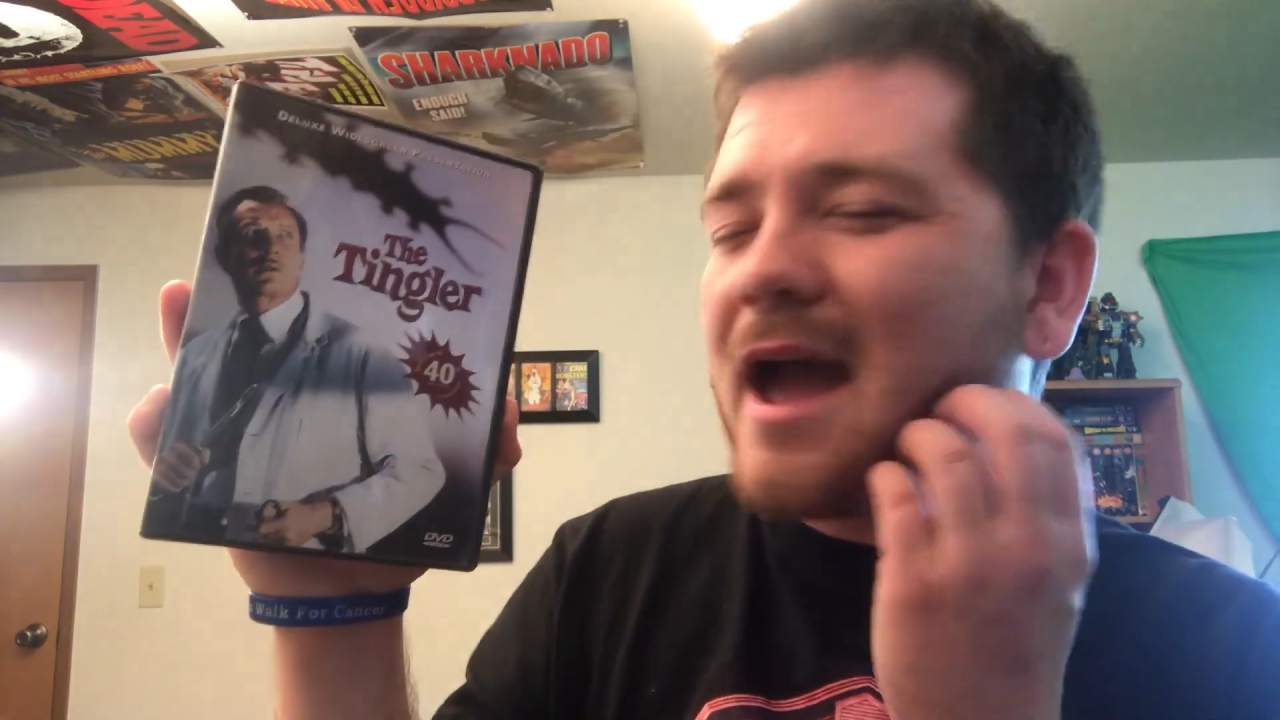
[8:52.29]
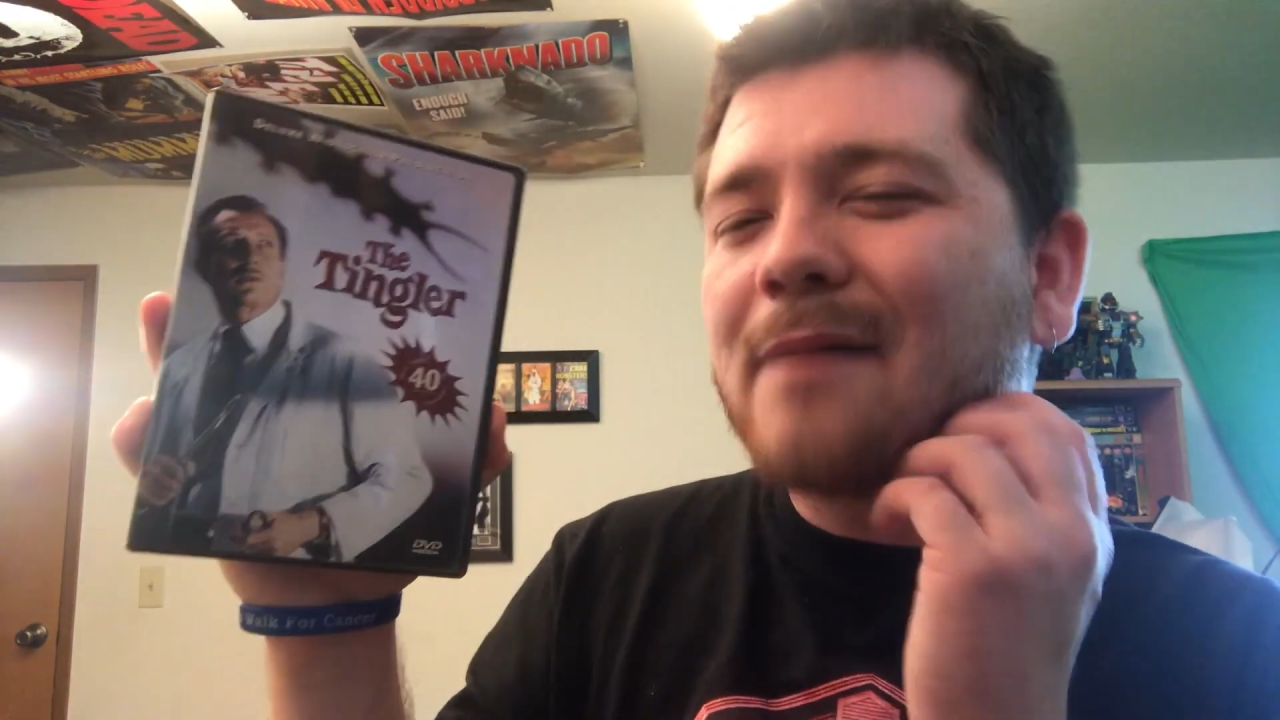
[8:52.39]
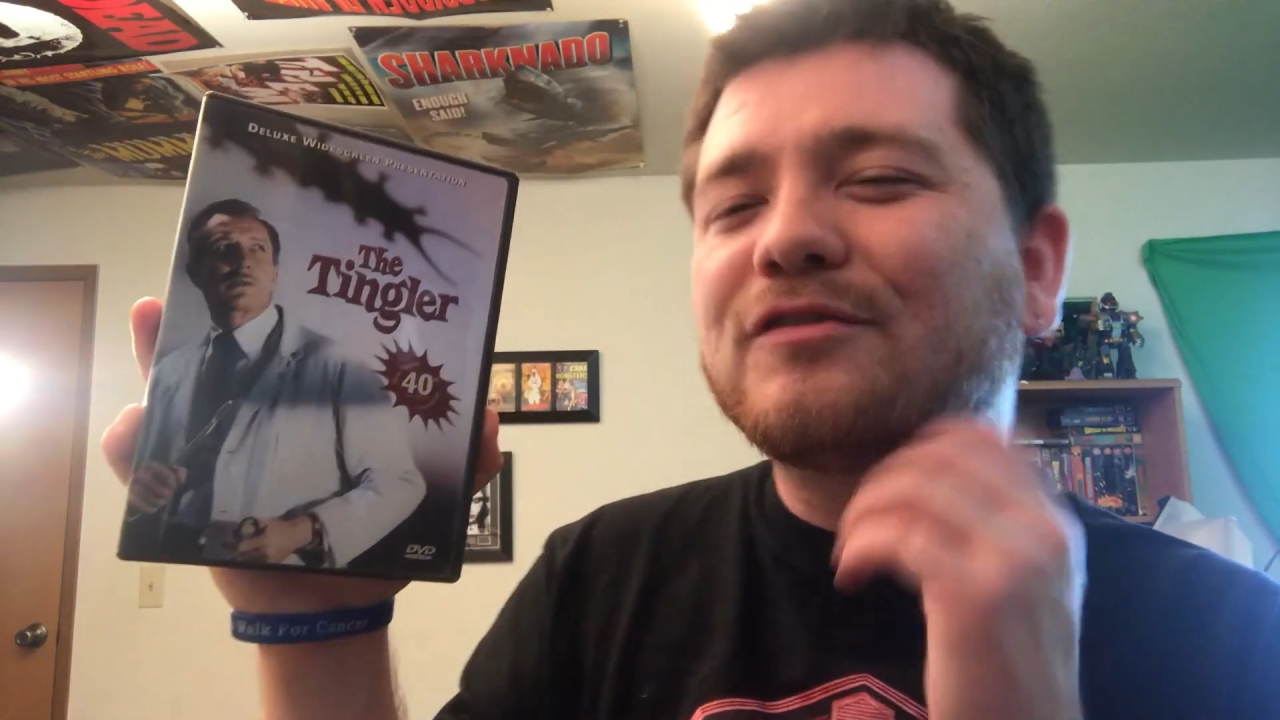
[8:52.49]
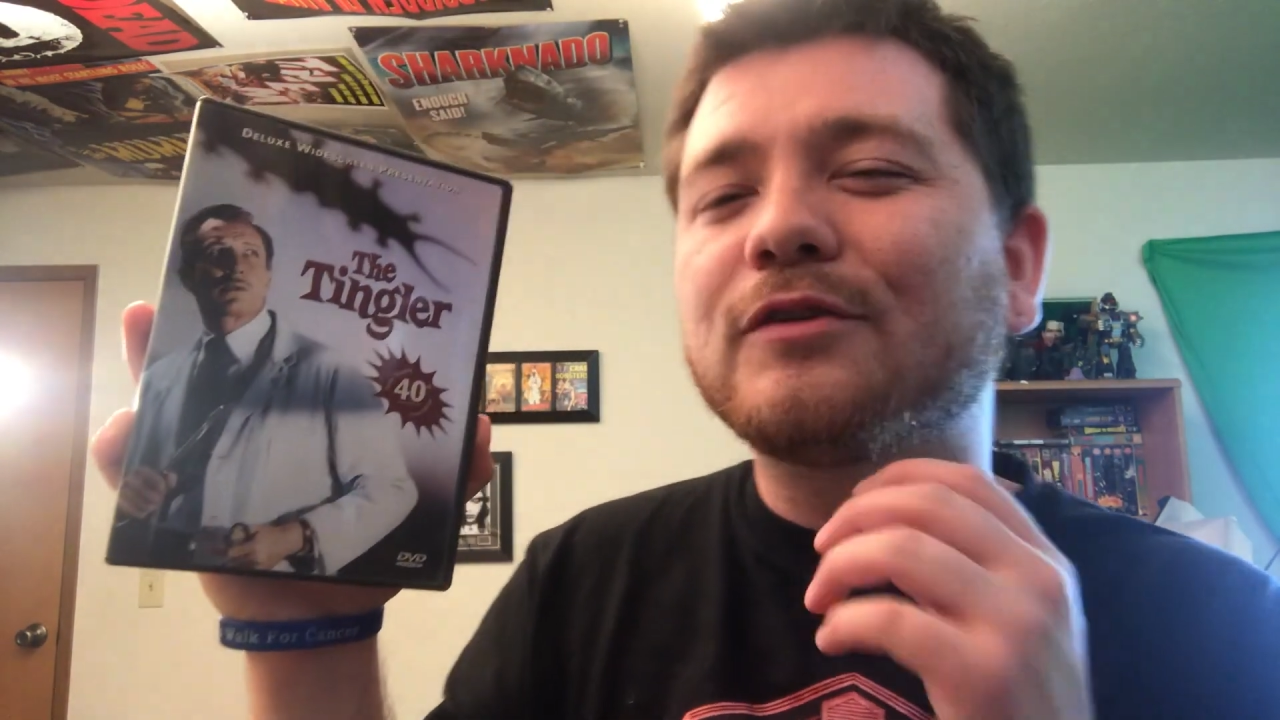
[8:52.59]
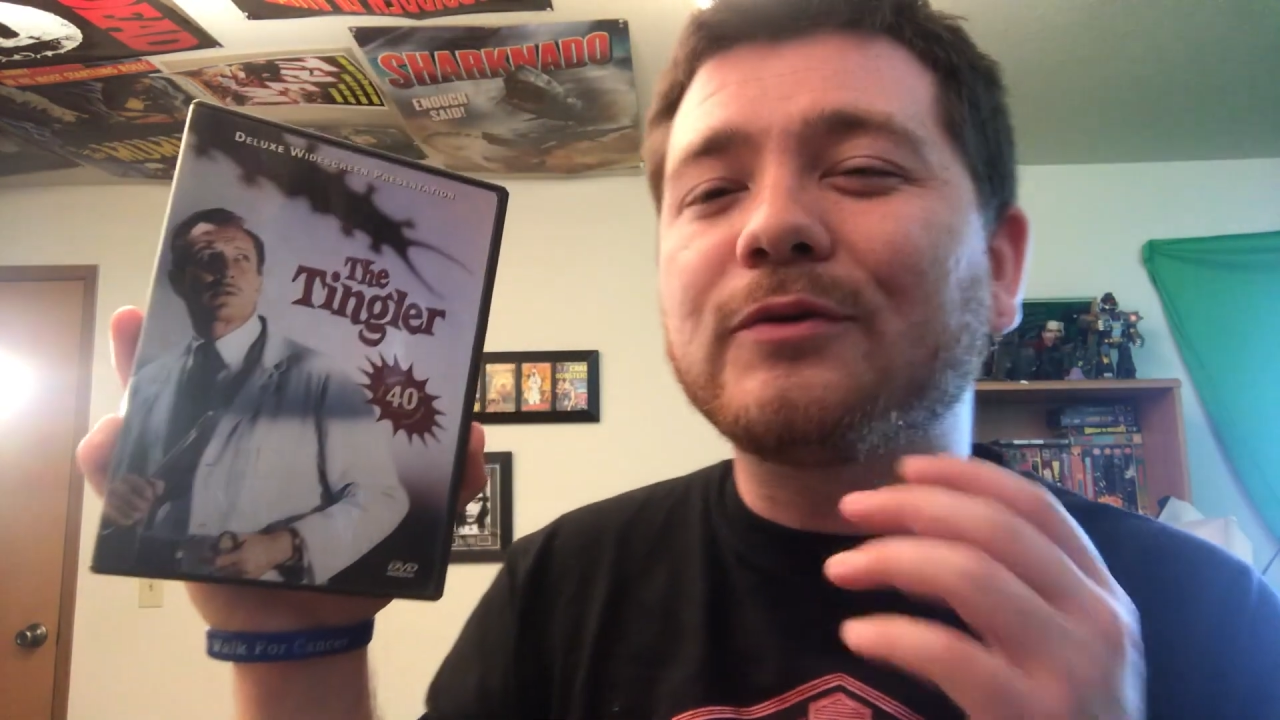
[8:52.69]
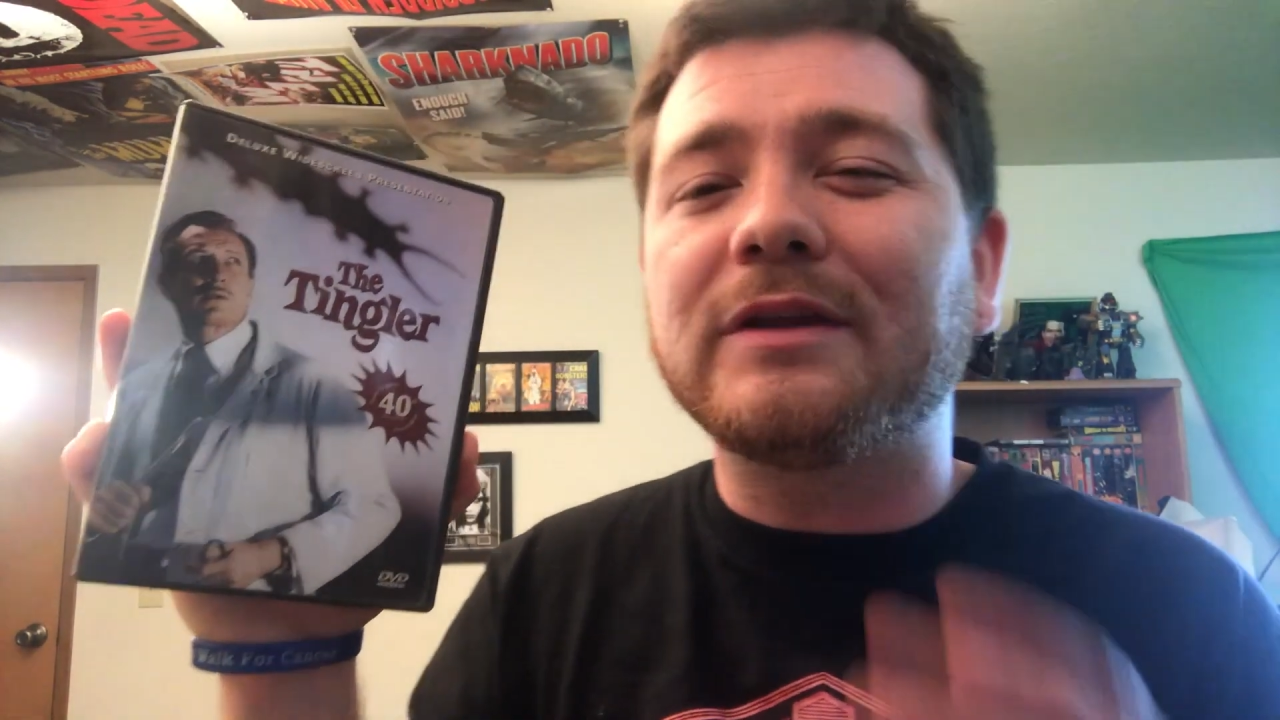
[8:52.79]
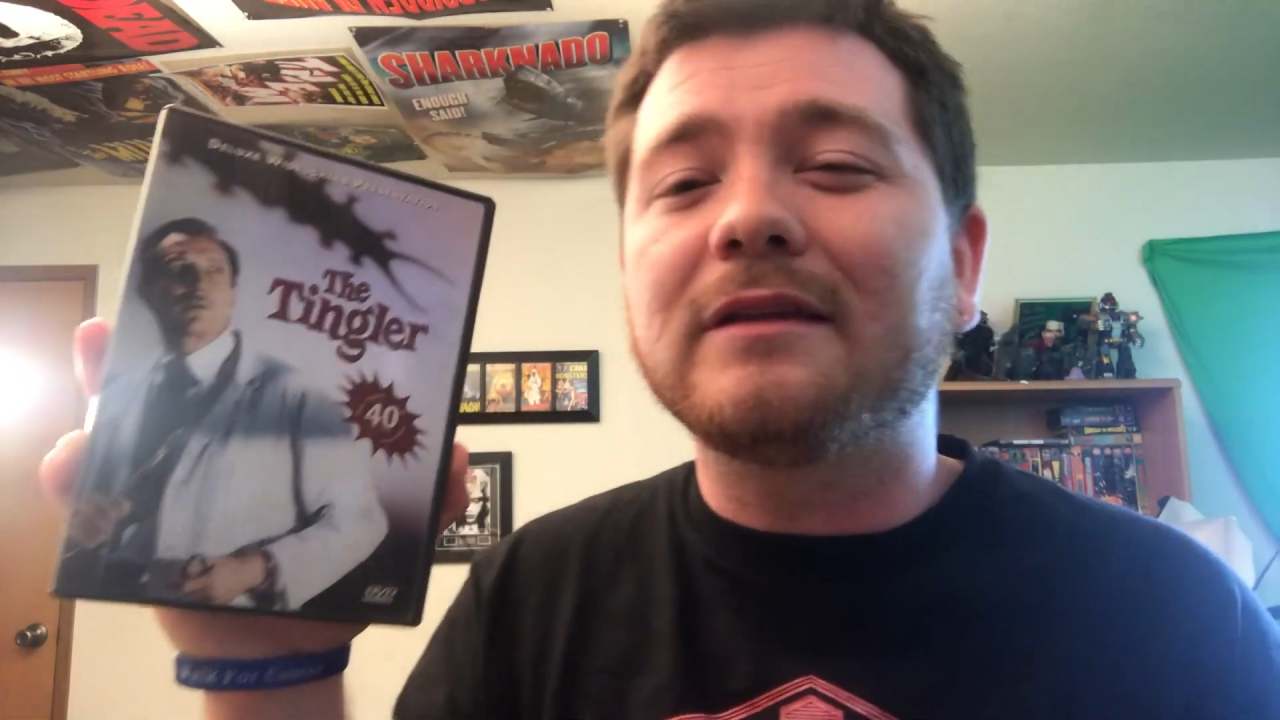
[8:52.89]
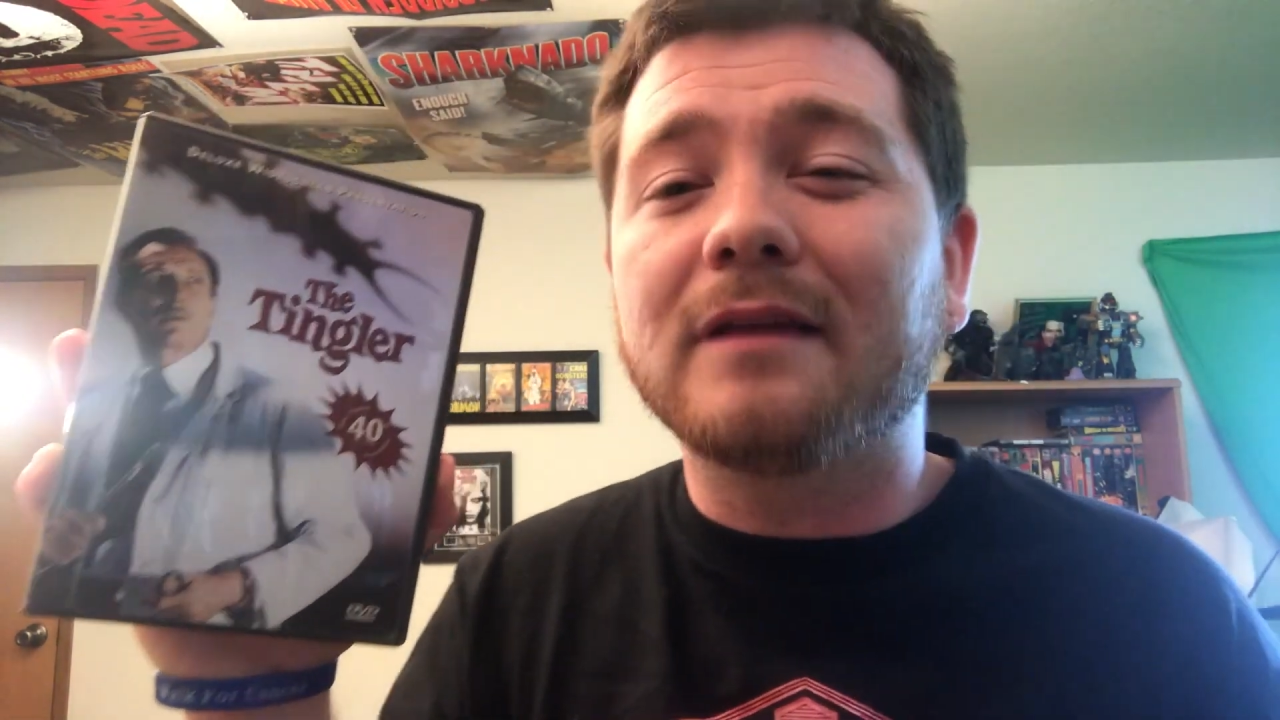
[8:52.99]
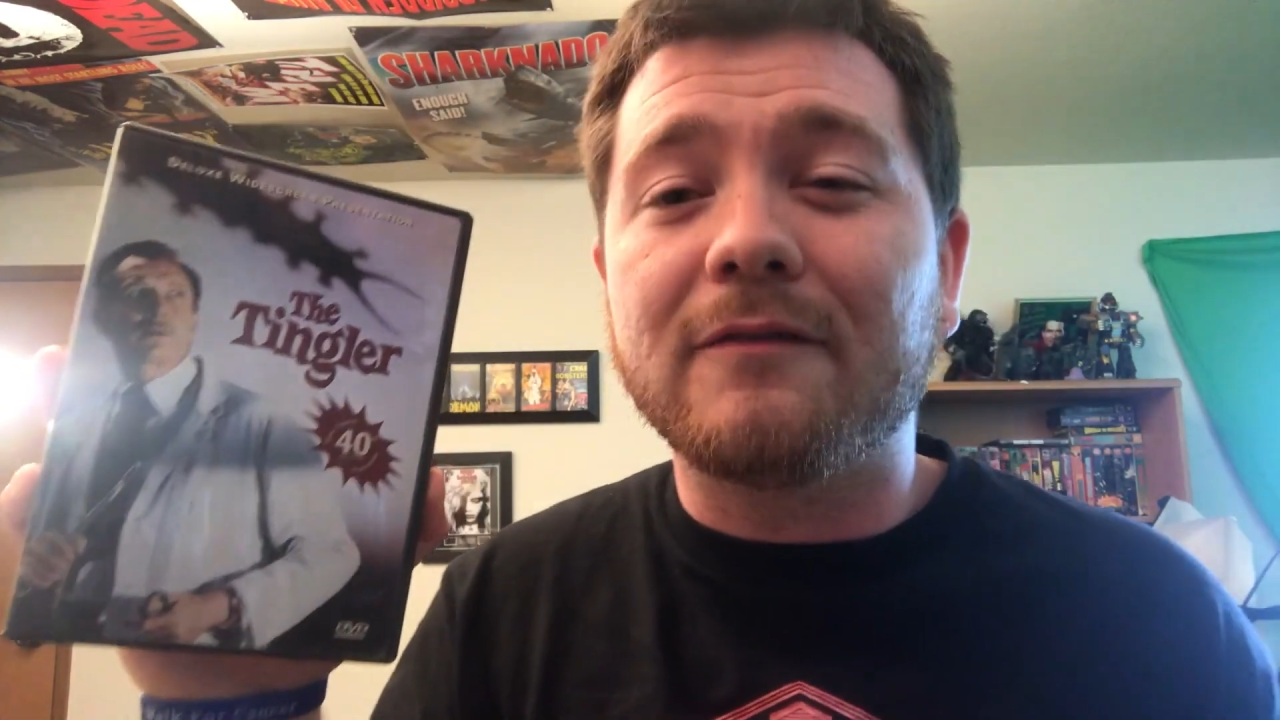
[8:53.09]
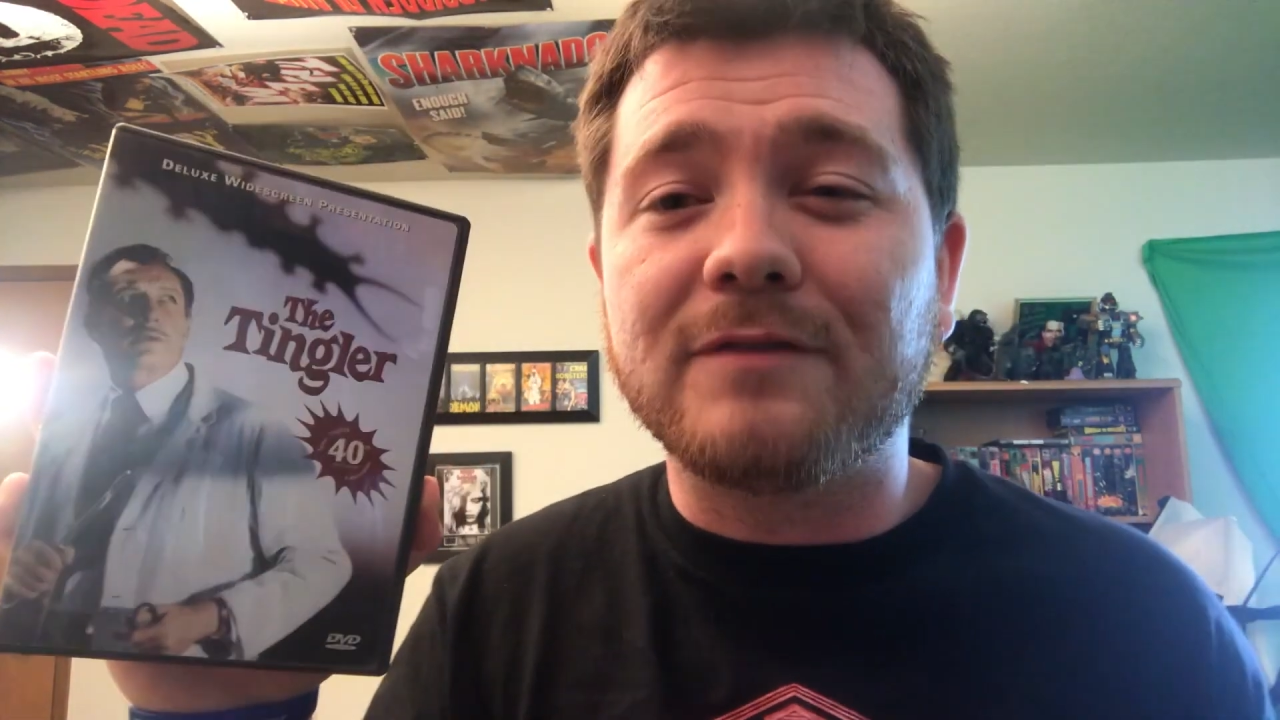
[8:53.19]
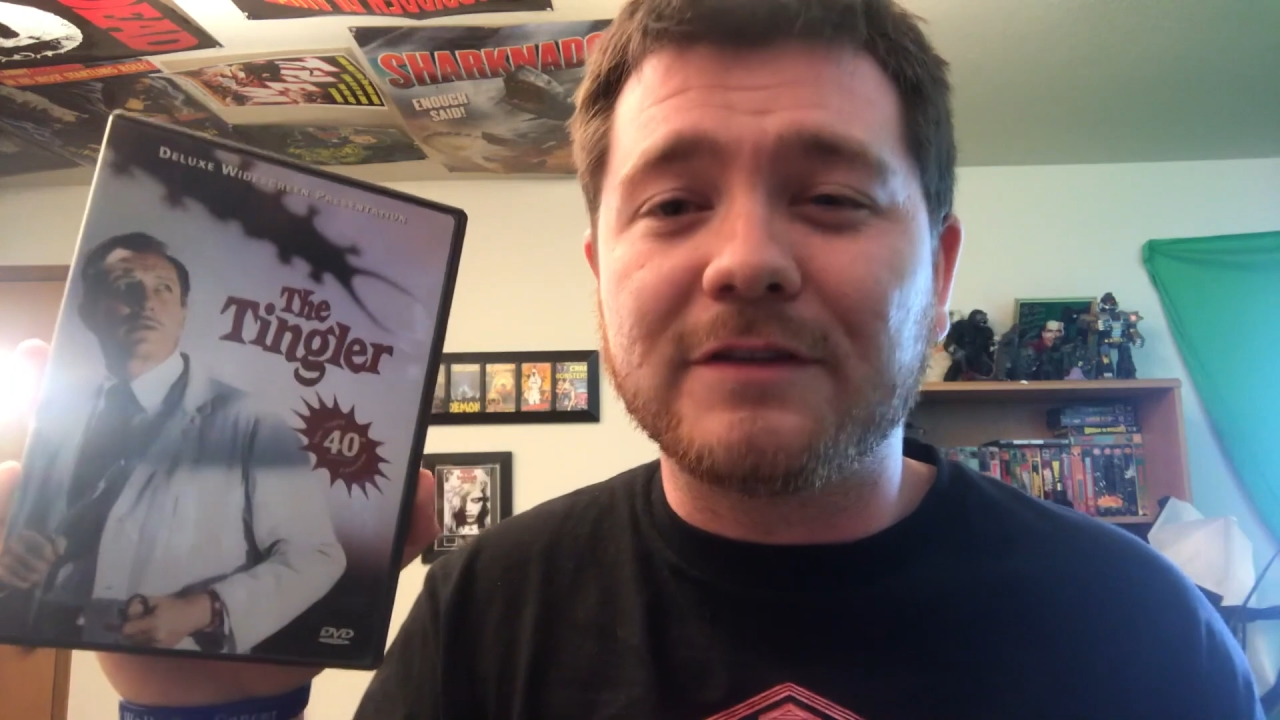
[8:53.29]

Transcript: absolutely love